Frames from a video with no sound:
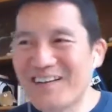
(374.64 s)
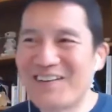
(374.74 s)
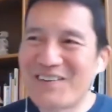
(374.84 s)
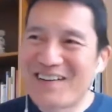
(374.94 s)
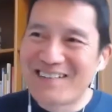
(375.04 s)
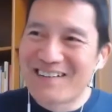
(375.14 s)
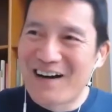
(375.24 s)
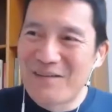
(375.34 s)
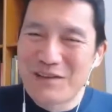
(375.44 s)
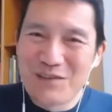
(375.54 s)
You can
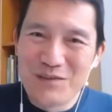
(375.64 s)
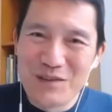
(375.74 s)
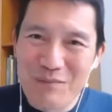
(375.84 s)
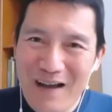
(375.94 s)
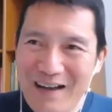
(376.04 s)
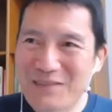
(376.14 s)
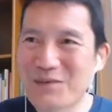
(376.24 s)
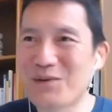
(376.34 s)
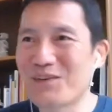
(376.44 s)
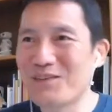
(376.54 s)
come in through the back
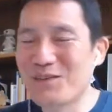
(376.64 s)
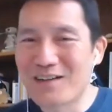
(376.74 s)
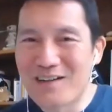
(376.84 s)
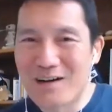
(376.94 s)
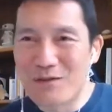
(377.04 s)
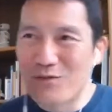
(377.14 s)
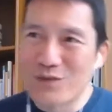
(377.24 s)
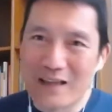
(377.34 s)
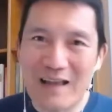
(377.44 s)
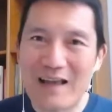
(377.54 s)
door. You can come in through
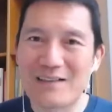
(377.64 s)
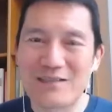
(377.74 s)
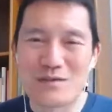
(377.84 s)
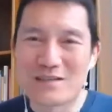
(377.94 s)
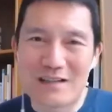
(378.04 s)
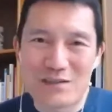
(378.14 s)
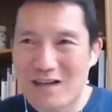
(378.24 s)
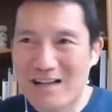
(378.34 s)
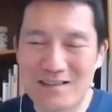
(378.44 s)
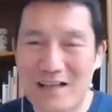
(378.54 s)
the gate. There's
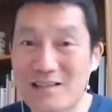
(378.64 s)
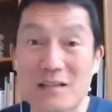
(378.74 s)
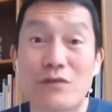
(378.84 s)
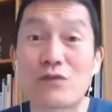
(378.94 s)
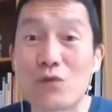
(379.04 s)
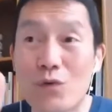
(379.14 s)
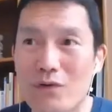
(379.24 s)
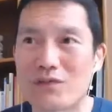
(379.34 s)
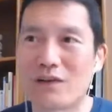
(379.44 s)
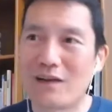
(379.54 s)
lots of different
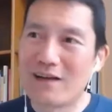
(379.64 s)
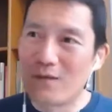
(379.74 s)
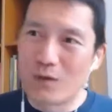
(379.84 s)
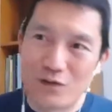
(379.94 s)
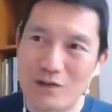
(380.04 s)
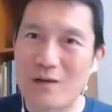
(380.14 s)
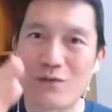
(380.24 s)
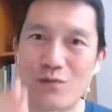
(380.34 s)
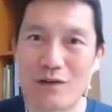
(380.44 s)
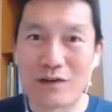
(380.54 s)
doors. Once you come
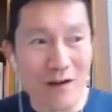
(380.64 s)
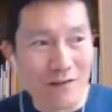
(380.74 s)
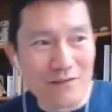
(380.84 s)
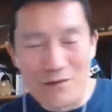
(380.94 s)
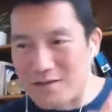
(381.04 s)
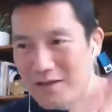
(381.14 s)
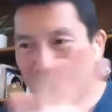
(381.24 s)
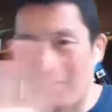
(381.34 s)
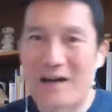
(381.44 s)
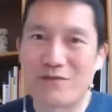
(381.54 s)
in through the garden, there's like
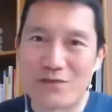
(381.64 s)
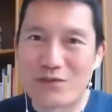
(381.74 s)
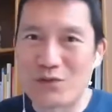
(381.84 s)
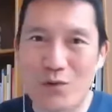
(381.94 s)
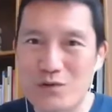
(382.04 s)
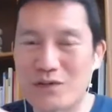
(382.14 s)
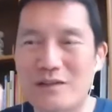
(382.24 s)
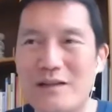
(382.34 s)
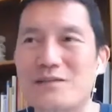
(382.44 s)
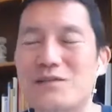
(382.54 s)
five different doors you
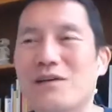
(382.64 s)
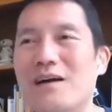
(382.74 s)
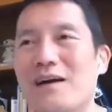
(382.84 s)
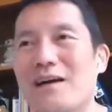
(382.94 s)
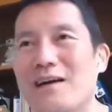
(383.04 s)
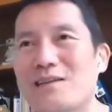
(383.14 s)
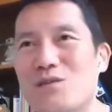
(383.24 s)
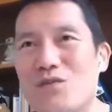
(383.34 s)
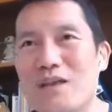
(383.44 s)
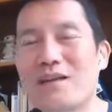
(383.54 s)
can enter. And so
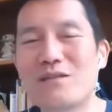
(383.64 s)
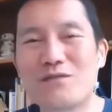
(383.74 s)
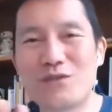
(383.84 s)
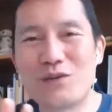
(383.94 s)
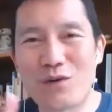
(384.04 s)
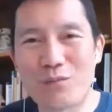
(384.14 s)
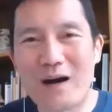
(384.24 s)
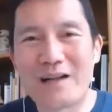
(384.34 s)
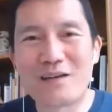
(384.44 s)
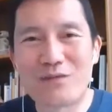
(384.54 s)
think of your
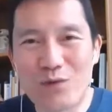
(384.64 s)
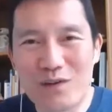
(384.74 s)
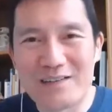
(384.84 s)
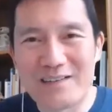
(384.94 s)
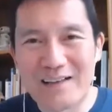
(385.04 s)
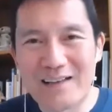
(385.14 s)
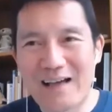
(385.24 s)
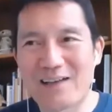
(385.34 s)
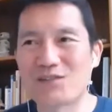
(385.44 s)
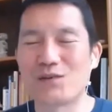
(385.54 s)
body of work as that
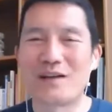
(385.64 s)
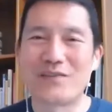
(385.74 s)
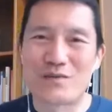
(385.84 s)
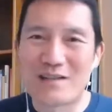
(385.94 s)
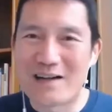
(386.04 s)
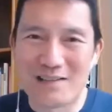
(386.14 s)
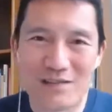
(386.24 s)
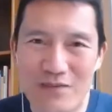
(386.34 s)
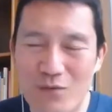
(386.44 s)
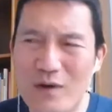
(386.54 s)
castle, and there's lots of
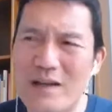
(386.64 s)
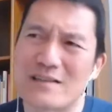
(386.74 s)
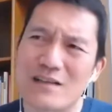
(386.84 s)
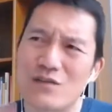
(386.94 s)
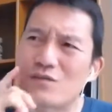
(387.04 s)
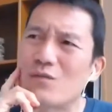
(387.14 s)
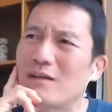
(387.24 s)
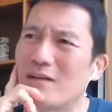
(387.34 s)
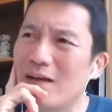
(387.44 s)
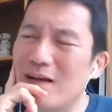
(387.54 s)
different ways. And you just
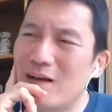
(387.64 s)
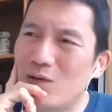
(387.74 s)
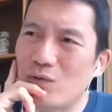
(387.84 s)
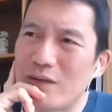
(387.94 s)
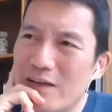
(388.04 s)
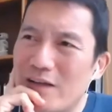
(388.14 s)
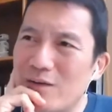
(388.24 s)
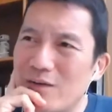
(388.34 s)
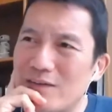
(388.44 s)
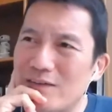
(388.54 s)
want, you're really
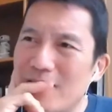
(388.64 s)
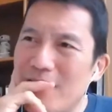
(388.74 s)
curious